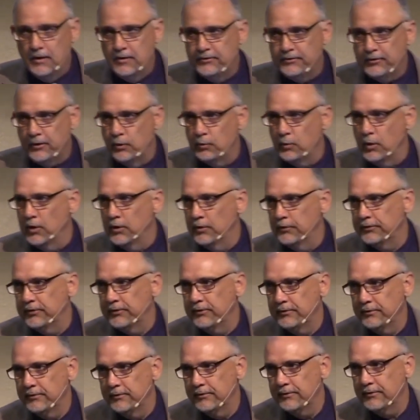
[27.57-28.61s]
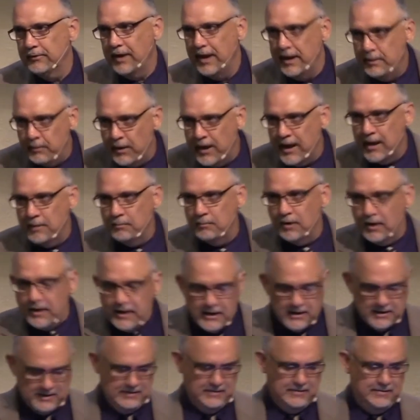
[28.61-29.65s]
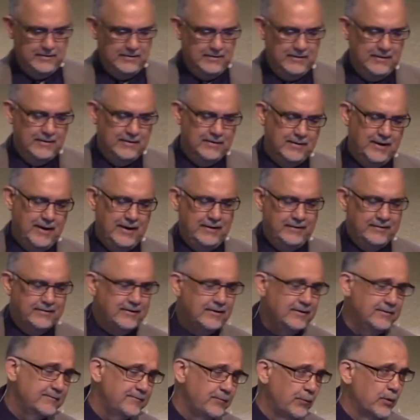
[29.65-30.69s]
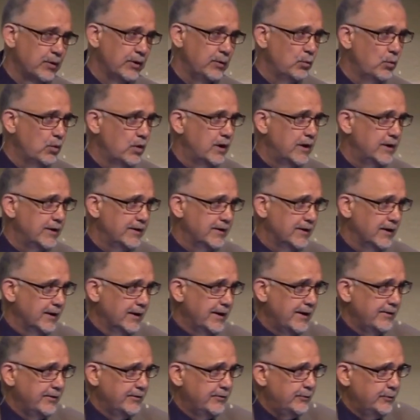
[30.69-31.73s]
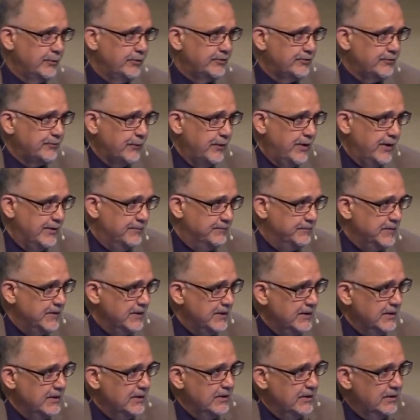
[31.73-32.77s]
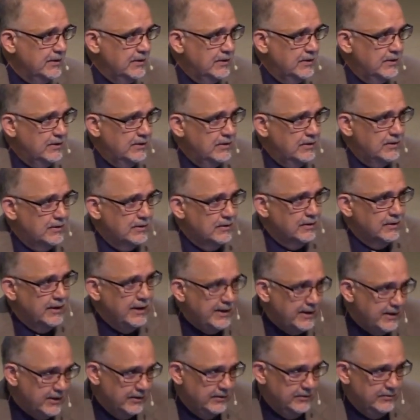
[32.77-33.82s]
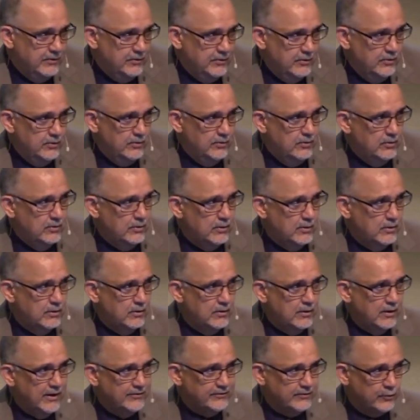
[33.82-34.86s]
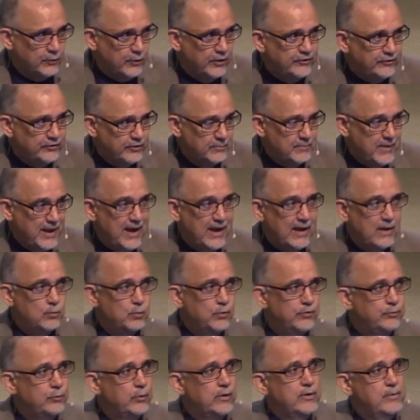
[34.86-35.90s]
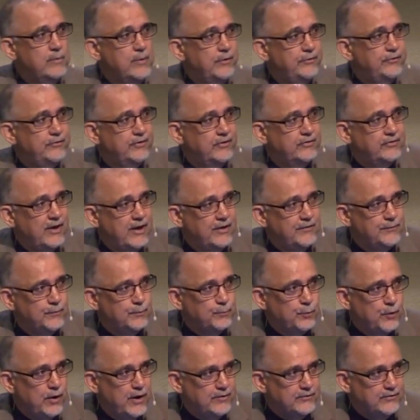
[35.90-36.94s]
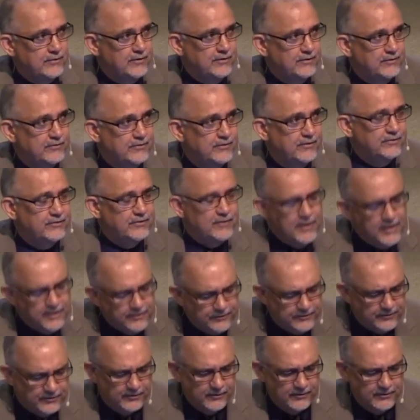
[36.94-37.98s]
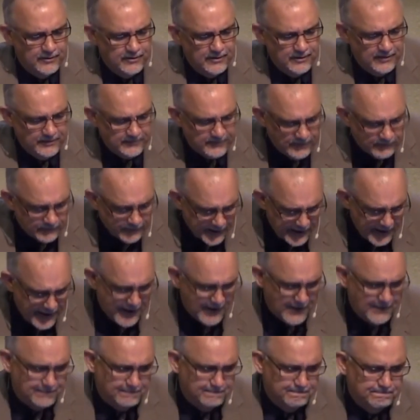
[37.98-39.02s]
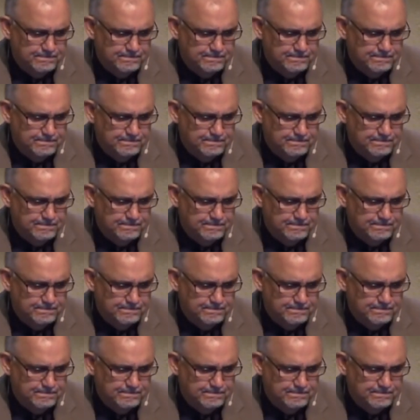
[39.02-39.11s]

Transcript: So wrote Abraham Lincoln in 1841 in a letter to his friend Lincoln, who, as a Christian man, was one of the most successful presidents this nation has ever had.